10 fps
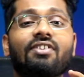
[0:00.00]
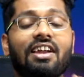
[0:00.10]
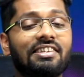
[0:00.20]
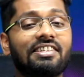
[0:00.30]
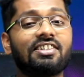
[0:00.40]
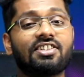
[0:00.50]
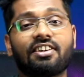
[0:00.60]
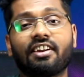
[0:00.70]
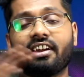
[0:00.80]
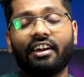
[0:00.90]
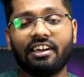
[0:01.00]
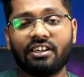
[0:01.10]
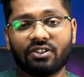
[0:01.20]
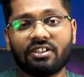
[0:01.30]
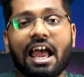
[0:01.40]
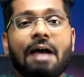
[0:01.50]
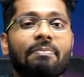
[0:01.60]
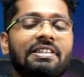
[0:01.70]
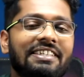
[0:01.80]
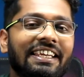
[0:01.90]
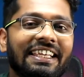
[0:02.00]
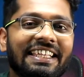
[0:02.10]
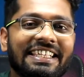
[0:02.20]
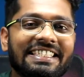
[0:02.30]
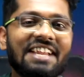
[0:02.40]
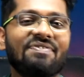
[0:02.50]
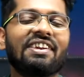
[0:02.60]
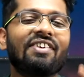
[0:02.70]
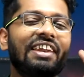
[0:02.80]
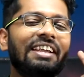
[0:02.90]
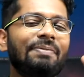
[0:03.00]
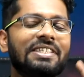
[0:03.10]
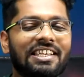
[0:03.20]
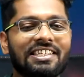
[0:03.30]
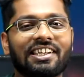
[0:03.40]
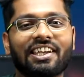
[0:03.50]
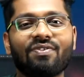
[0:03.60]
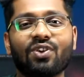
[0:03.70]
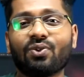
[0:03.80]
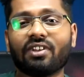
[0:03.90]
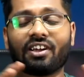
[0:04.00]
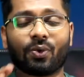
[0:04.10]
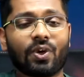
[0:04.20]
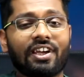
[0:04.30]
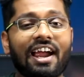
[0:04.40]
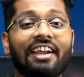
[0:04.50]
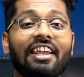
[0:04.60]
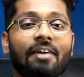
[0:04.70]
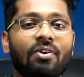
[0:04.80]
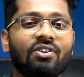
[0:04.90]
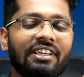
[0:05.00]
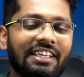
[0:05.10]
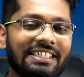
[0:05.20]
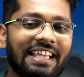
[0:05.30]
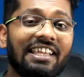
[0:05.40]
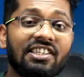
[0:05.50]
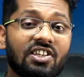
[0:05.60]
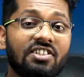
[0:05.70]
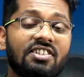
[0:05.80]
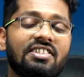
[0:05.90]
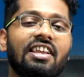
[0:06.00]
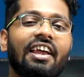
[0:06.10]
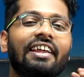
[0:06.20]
transitioned into the Apple silicon itself. Now let me just give you a quick idea about the design changes.